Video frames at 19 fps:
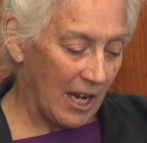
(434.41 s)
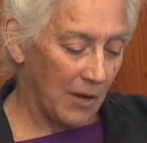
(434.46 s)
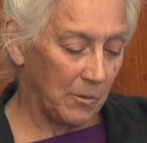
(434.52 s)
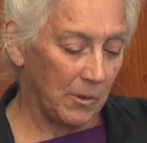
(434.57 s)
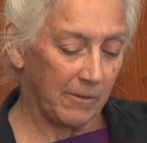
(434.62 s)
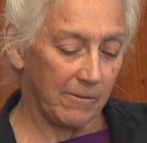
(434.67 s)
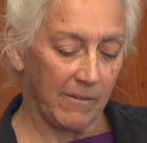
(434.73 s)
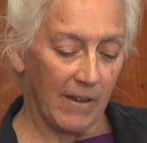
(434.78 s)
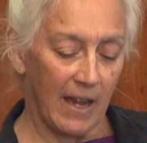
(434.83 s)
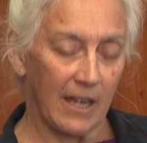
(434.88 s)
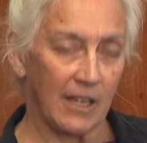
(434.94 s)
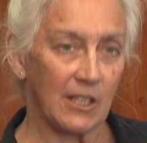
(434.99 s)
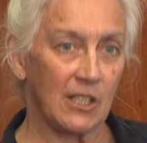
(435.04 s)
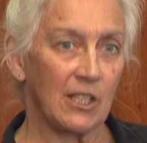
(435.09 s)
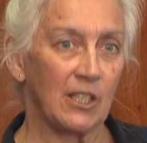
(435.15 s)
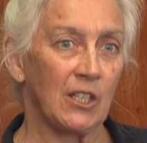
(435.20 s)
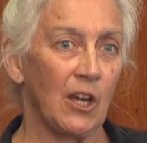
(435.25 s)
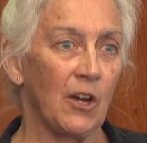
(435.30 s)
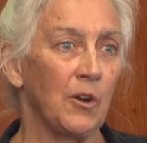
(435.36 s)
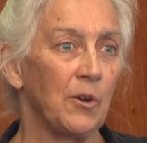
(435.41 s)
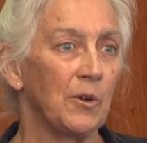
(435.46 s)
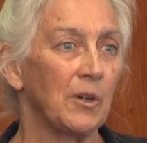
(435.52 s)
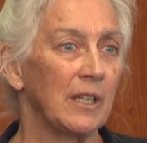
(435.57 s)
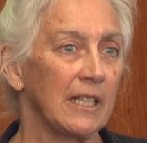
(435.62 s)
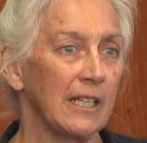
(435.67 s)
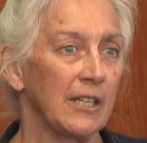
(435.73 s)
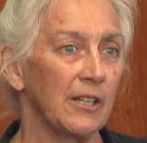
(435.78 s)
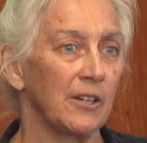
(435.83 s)
we find no
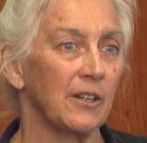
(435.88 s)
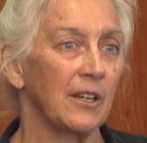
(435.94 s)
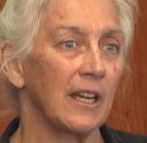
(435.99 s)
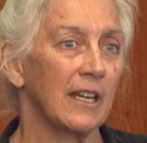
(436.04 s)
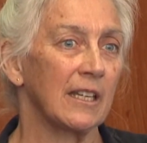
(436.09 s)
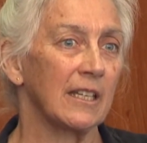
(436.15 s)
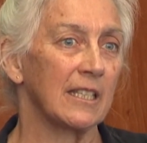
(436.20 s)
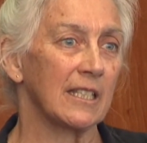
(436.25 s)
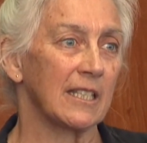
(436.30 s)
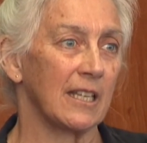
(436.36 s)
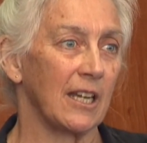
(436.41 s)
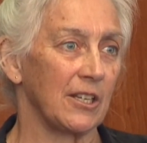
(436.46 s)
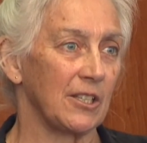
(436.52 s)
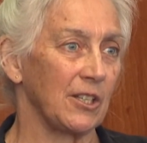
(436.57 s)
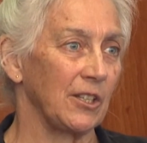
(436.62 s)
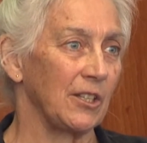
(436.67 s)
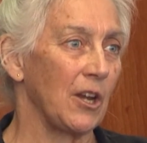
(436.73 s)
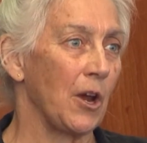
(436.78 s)
clear discussion,